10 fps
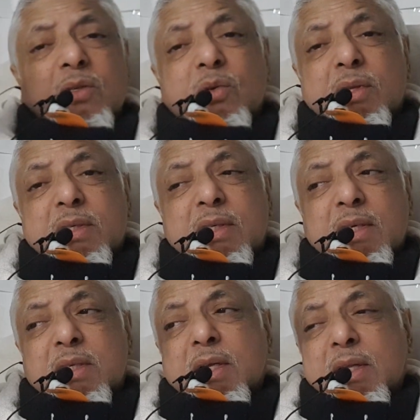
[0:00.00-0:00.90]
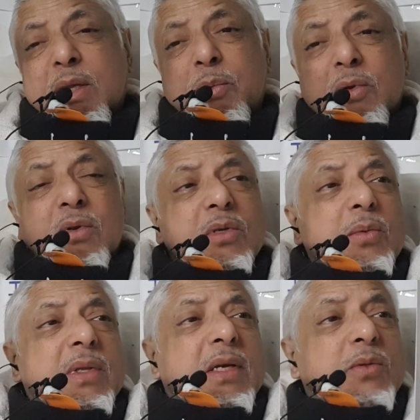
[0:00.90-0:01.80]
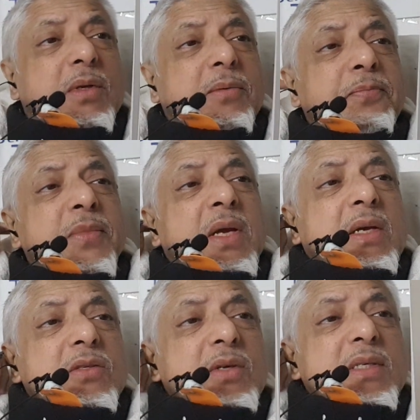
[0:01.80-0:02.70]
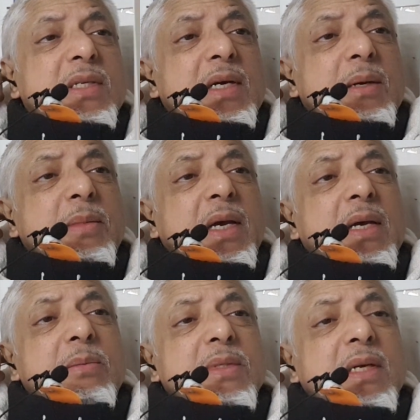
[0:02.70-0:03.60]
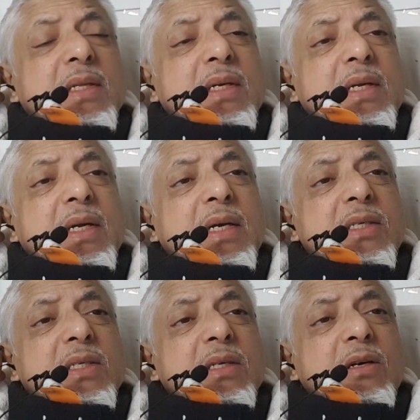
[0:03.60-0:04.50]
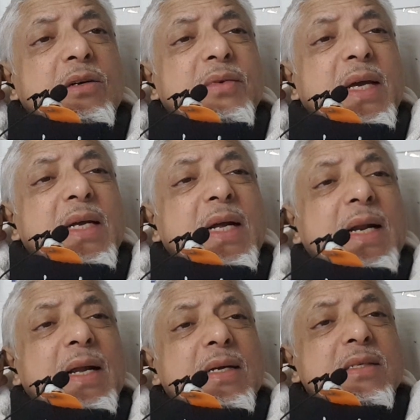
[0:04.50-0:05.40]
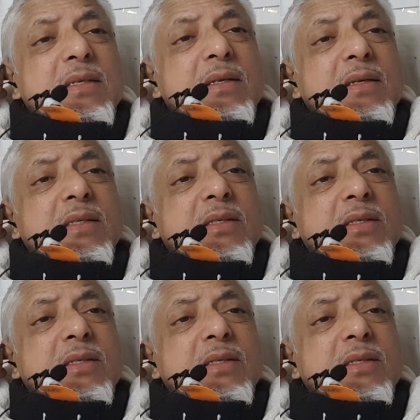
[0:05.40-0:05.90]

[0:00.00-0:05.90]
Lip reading: to this section and then we'll continue with the next one. So Islam aims at the creation of a classless